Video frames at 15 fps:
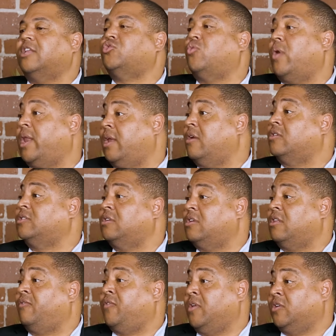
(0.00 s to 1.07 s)
and 20 years into
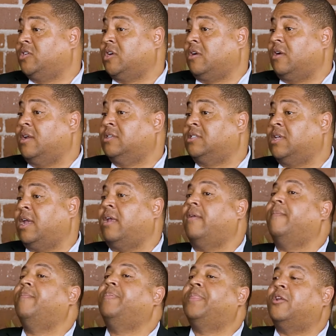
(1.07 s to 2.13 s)
the future and
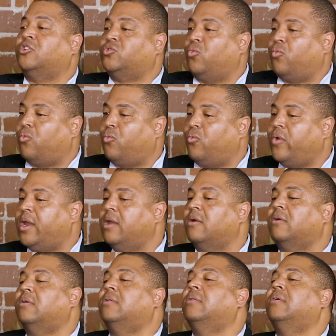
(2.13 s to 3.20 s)
say, there's
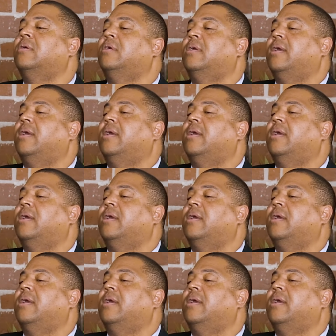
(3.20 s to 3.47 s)
real